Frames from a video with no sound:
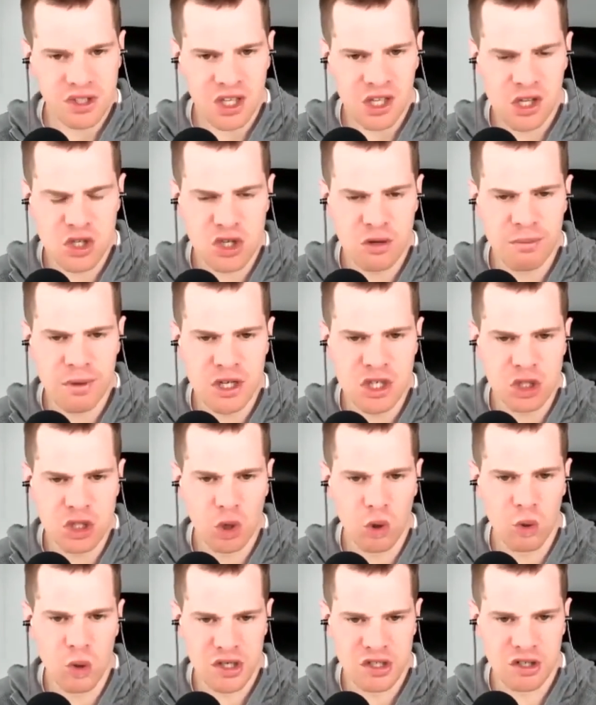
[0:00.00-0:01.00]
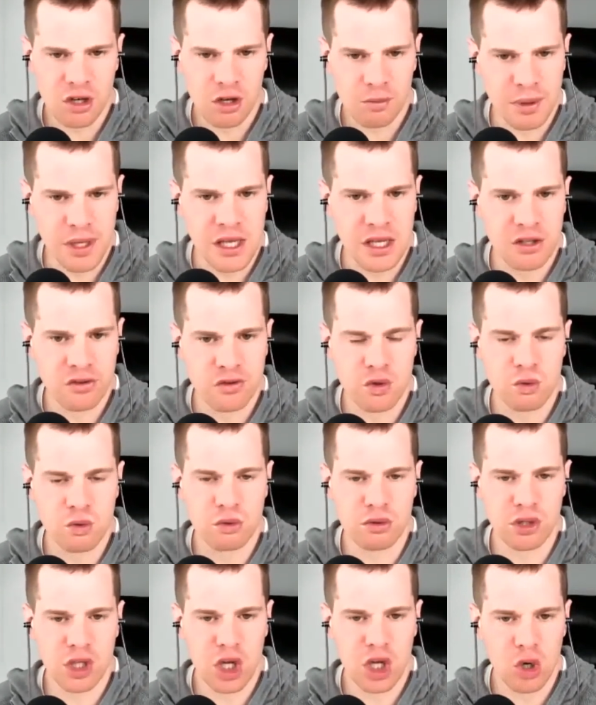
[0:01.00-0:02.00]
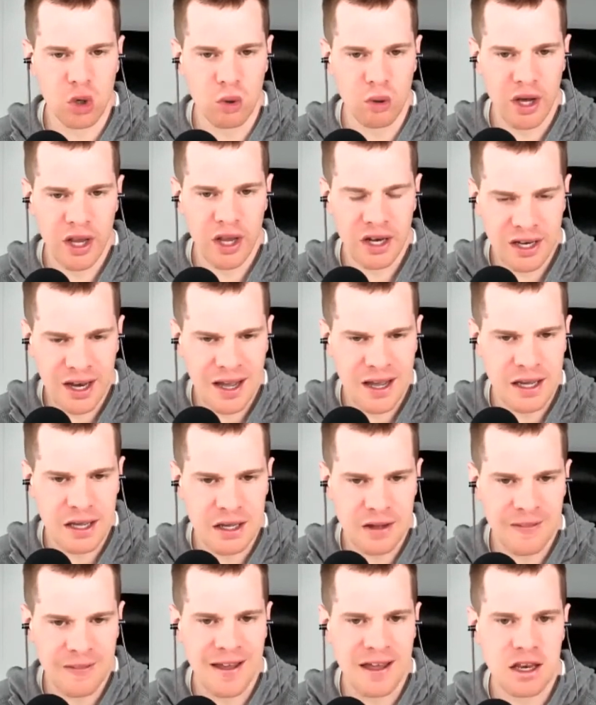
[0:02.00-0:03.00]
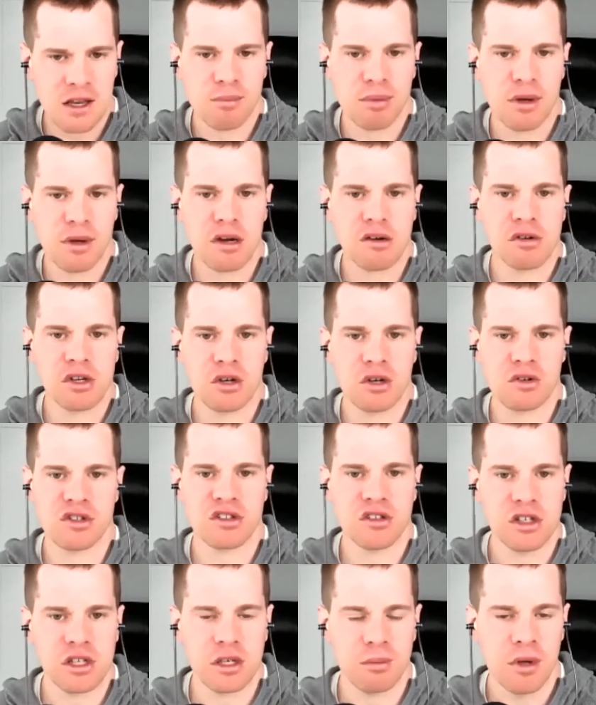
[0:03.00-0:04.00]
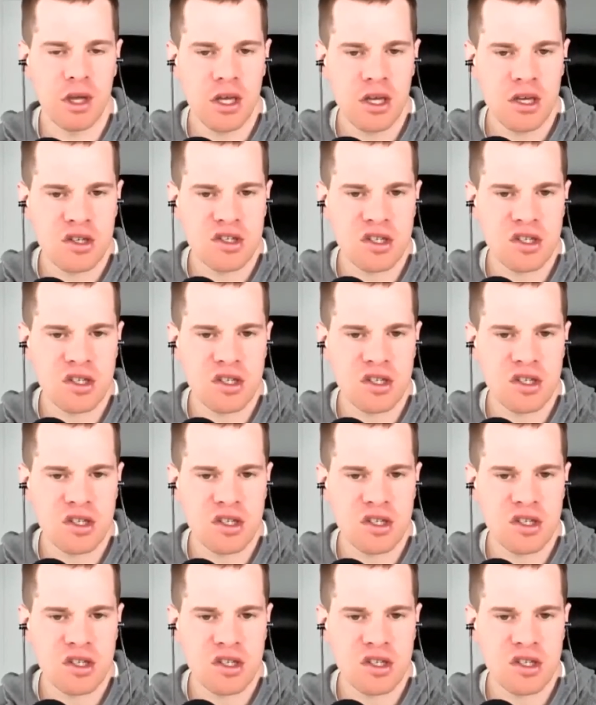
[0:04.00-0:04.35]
is you mentioned cortisol being too low at night and that impairing your sleep.